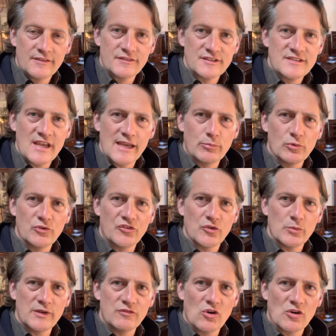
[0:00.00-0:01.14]
tables that
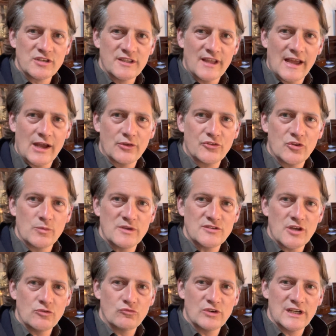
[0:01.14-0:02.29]
we've got in the house that we
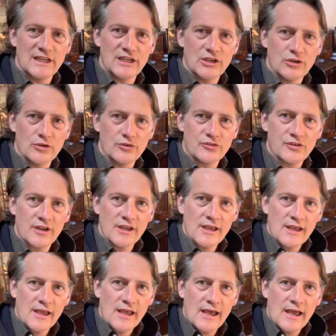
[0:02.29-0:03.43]
don't really use.
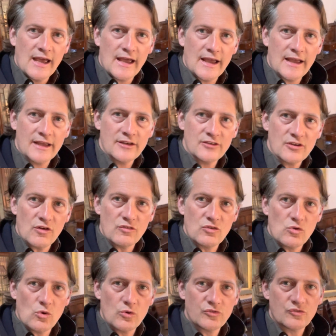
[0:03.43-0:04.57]
And of
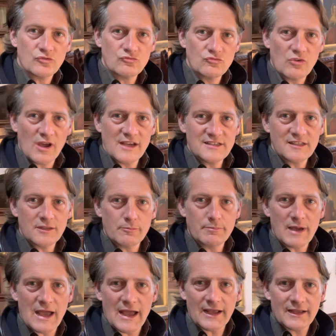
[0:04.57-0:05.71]
course, right at the
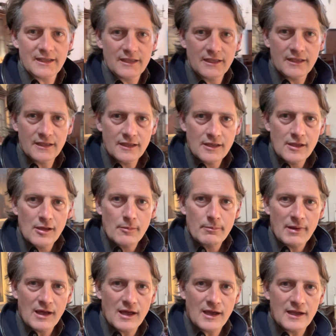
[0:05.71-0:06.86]
back,
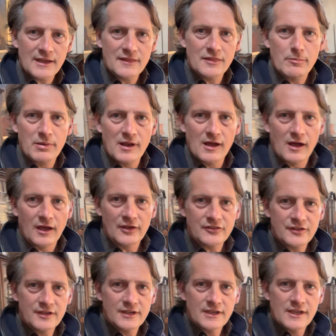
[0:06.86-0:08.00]
behind the plant,
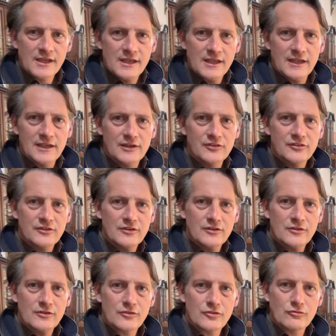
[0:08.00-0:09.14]
is
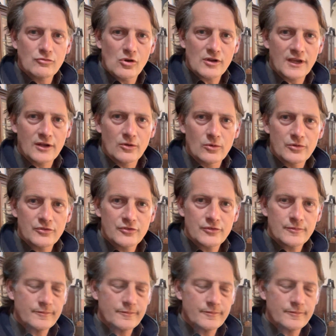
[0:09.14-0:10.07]
the rocking horse.